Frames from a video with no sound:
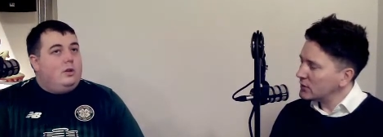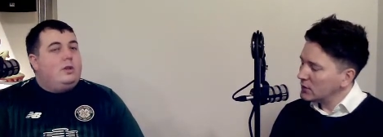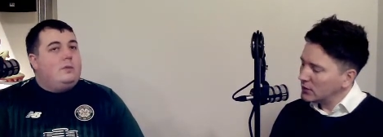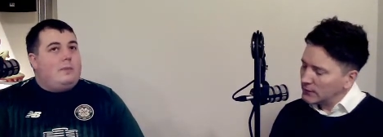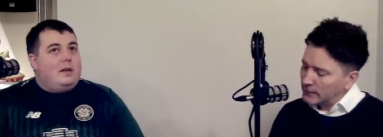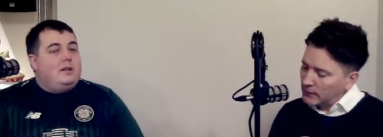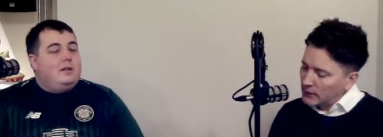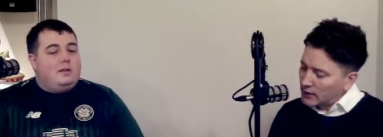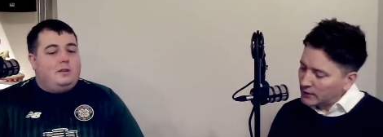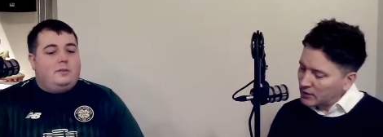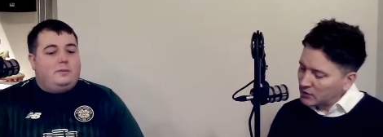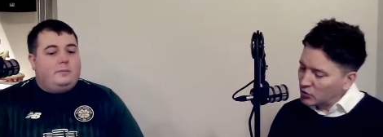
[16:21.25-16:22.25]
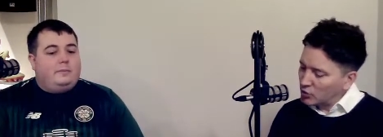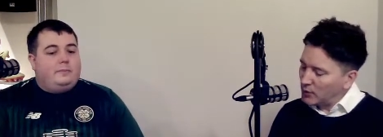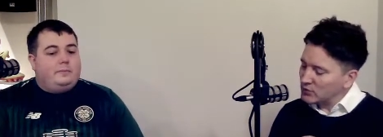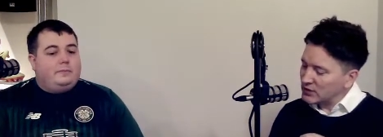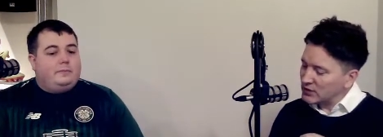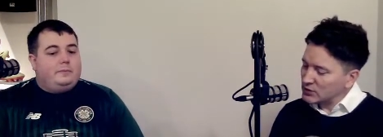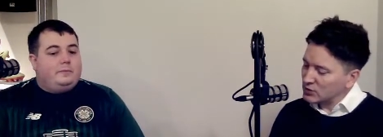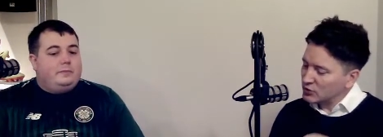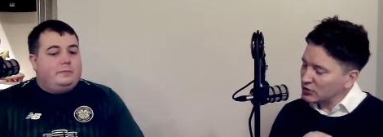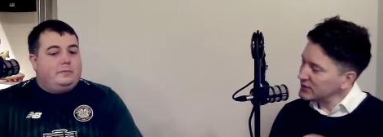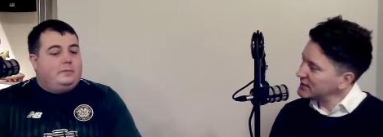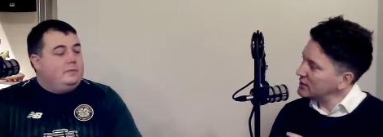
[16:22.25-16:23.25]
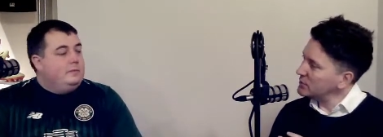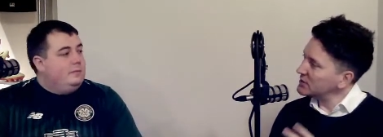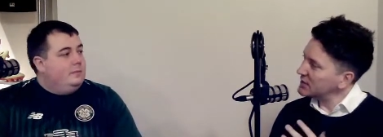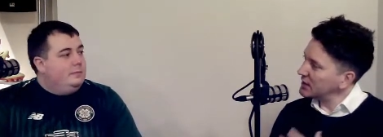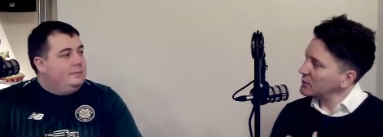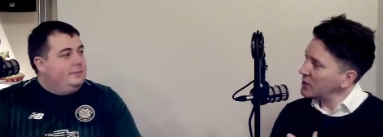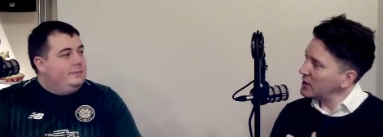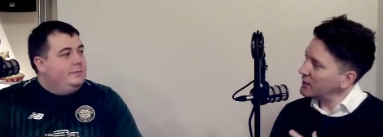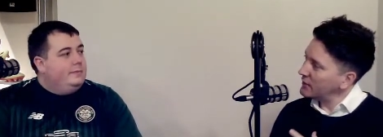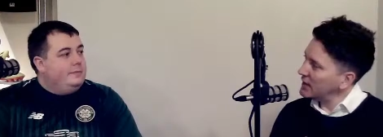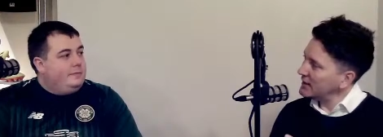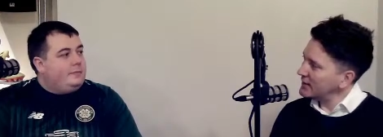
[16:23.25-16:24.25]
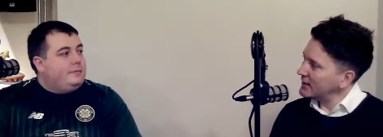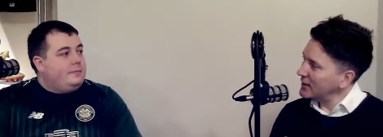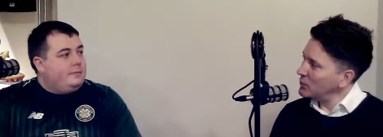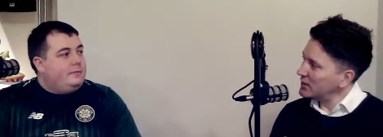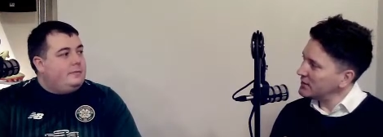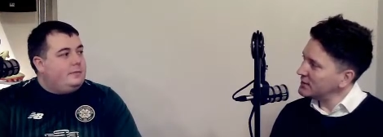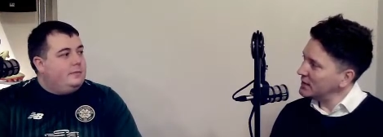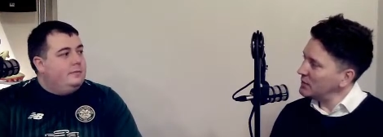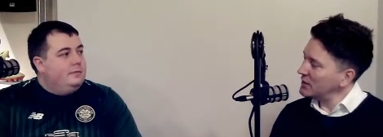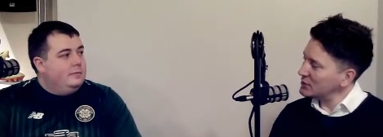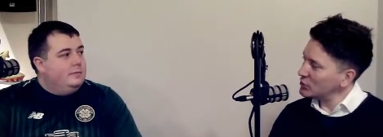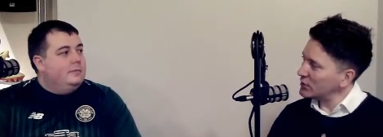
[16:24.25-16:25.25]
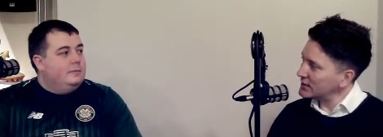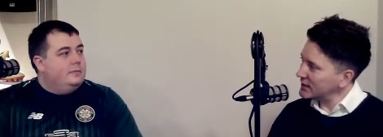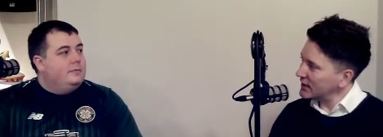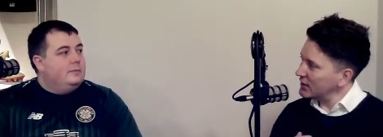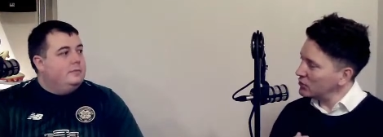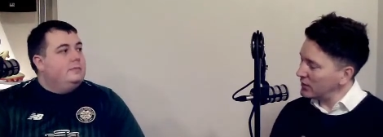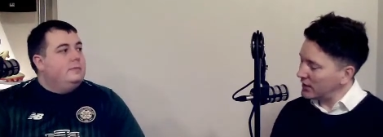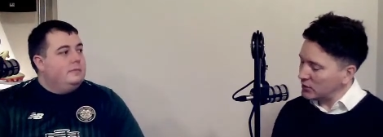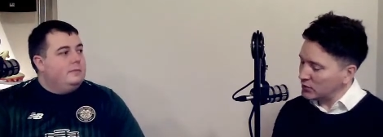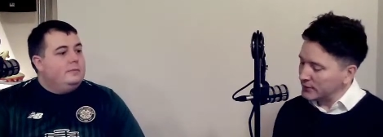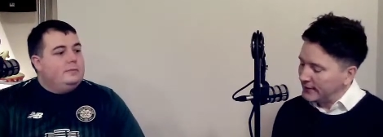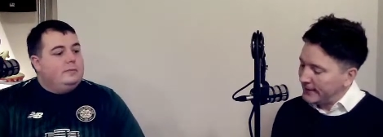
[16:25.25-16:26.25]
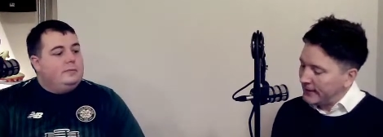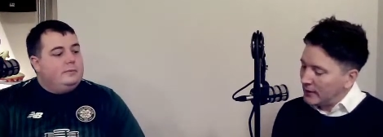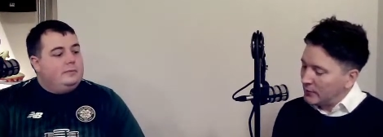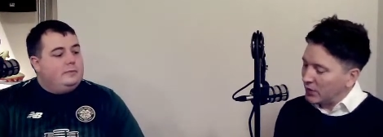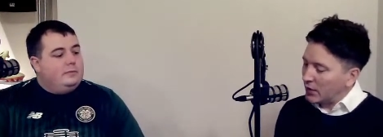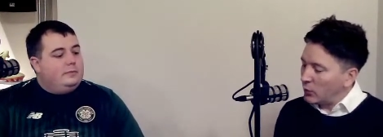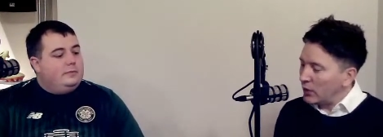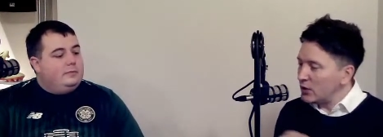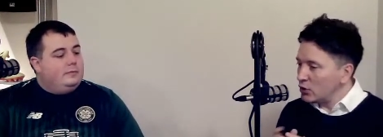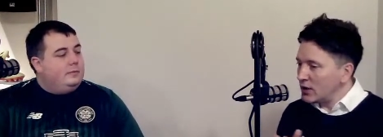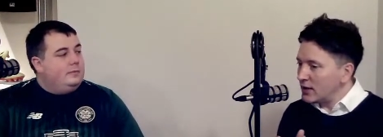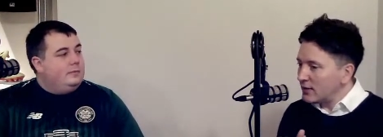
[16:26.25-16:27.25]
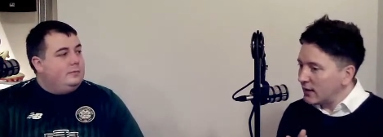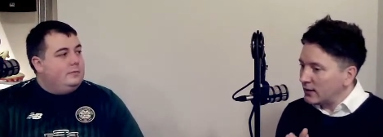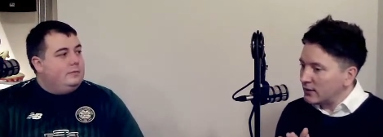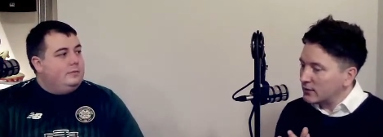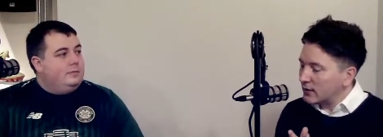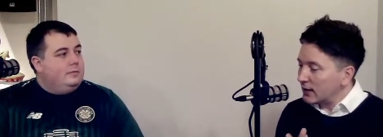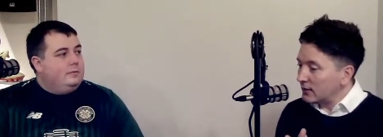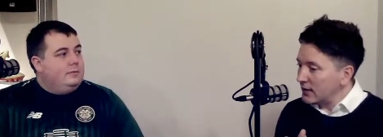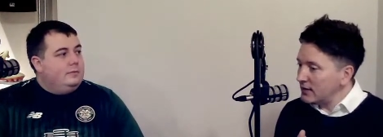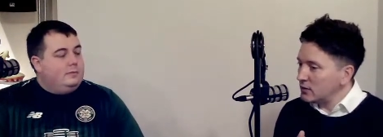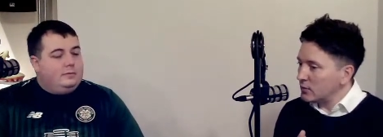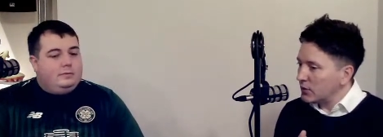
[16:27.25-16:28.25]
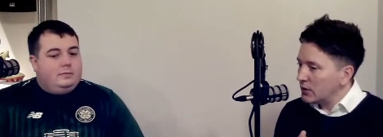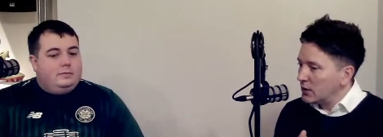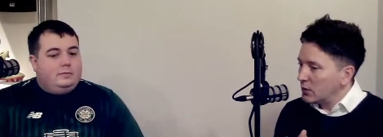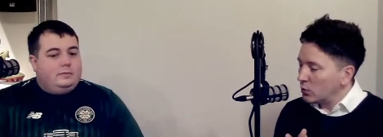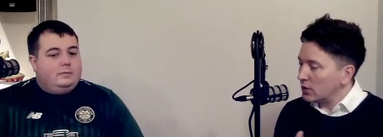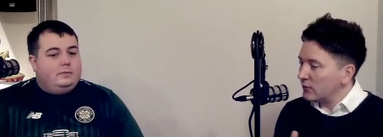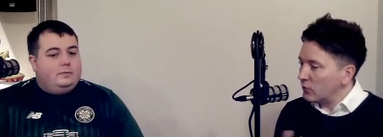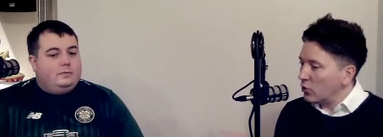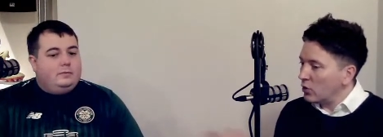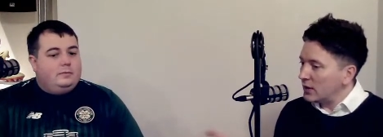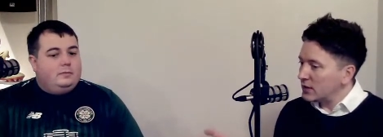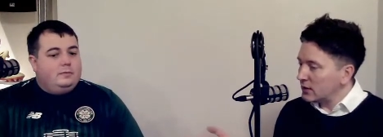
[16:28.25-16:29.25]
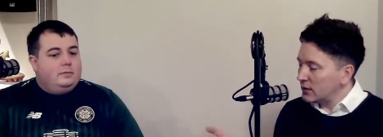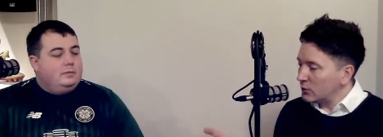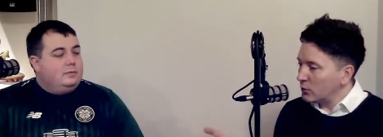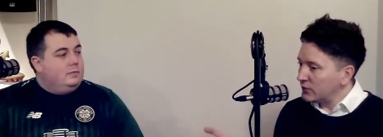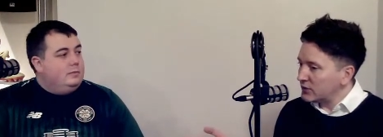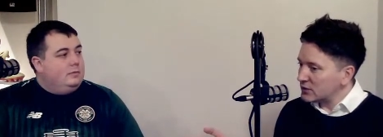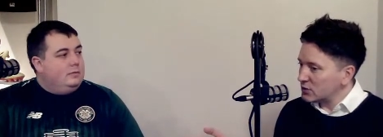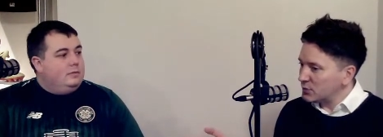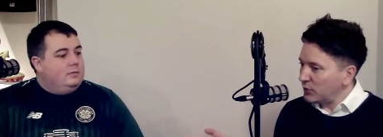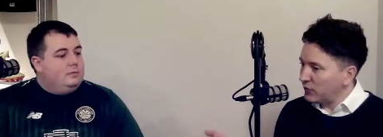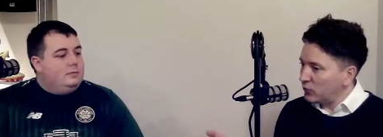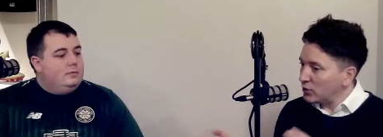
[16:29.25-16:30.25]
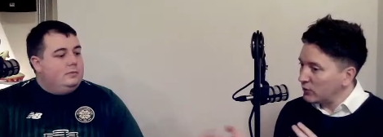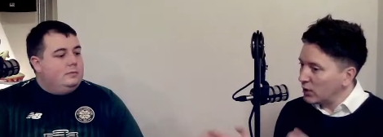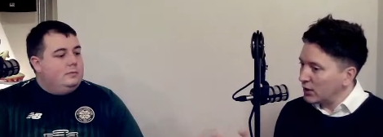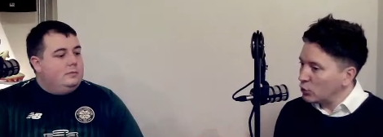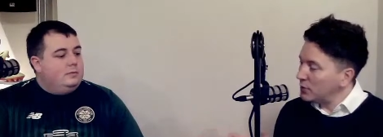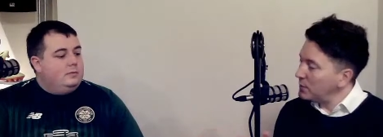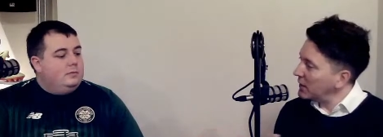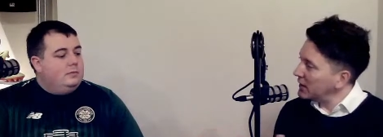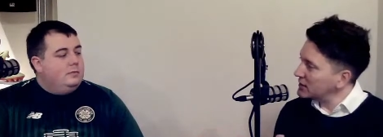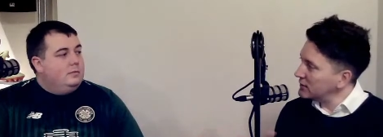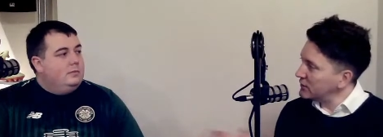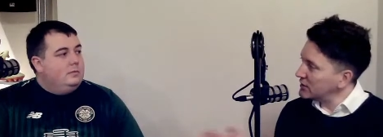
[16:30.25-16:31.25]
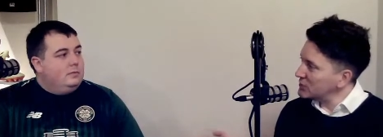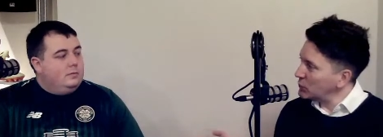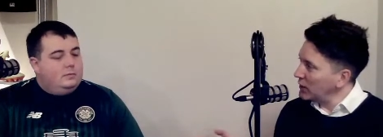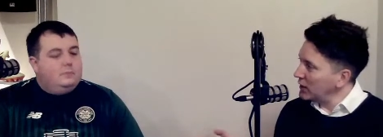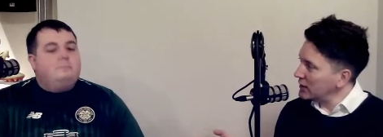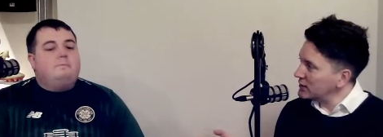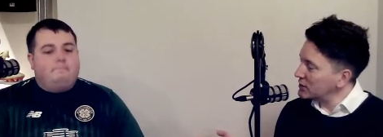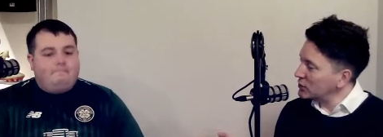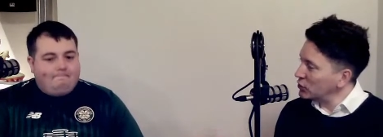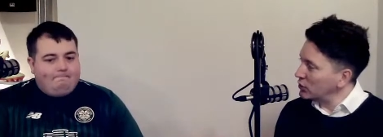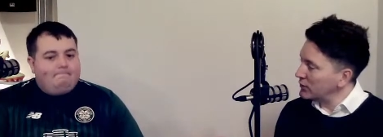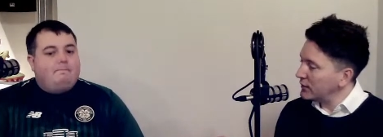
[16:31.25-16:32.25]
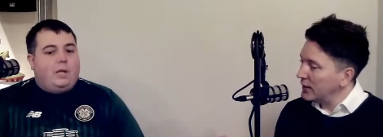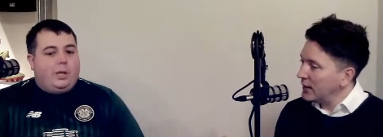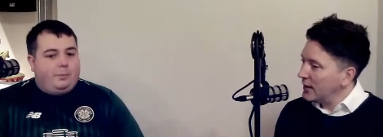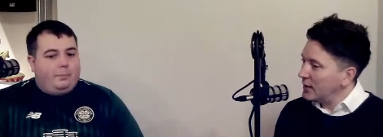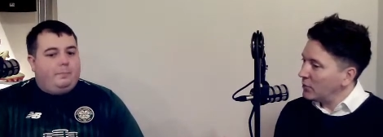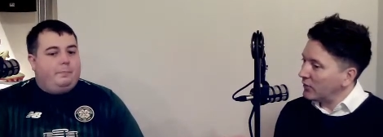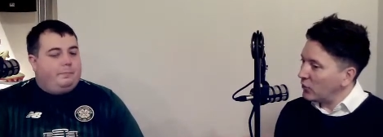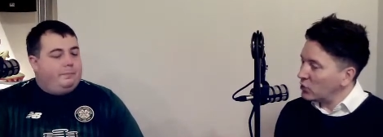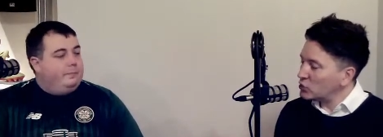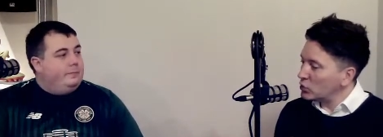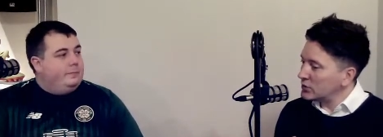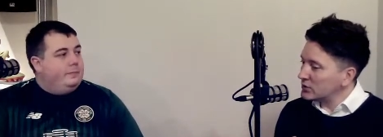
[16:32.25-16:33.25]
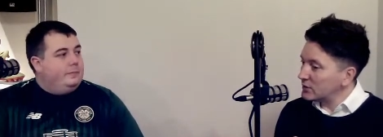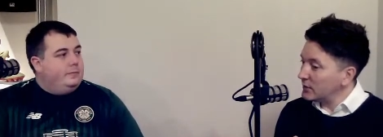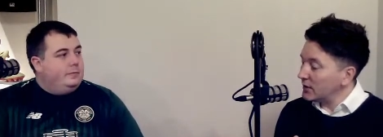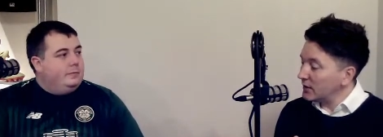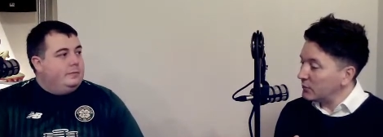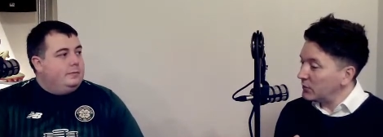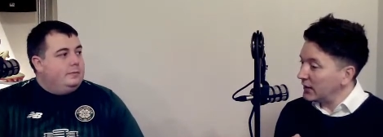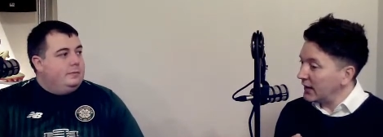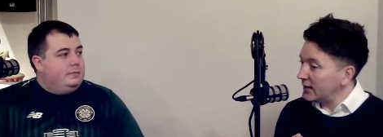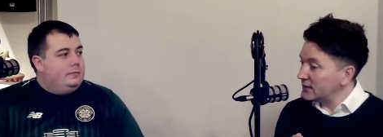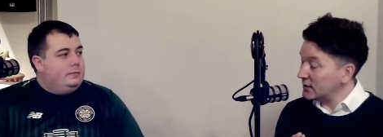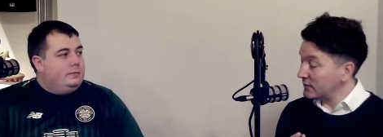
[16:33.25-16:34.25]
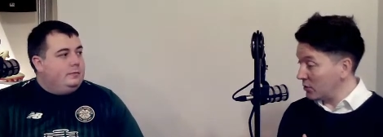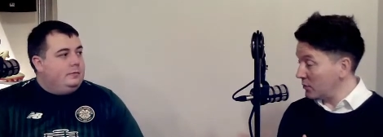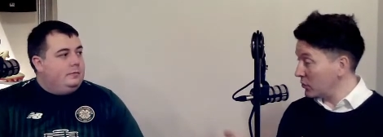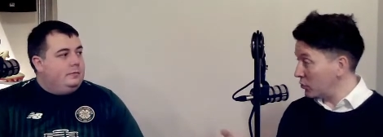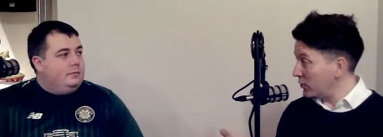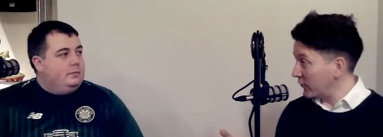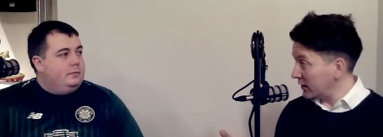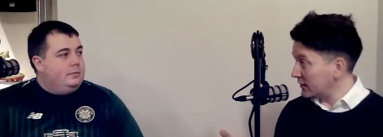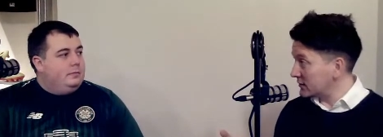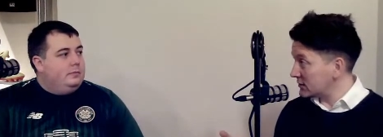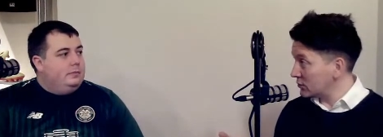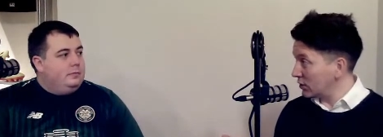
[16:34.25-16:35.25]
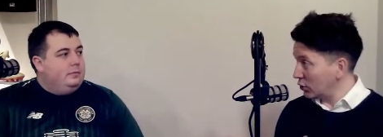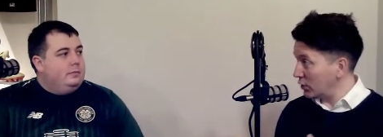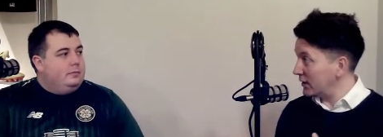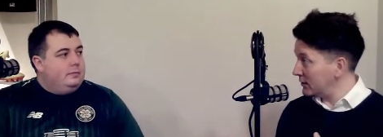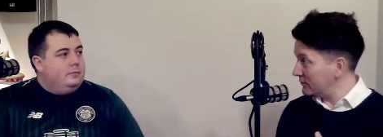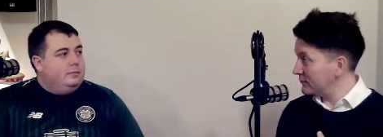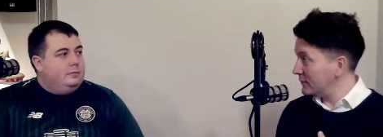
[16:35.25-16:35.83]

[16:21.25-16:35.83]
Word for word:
Speaker 1: Could have been. I think Tommy was injured because you see him celebrating at the end of the game with the team and he's got mm-hmm. the tie and all that on. But when you look at that that lineup, what you've got, like we've discussed before, you've got a good mix of experience and youth. Yep. But you've also got some of the, the guys that have come through the ranks. So you're looking at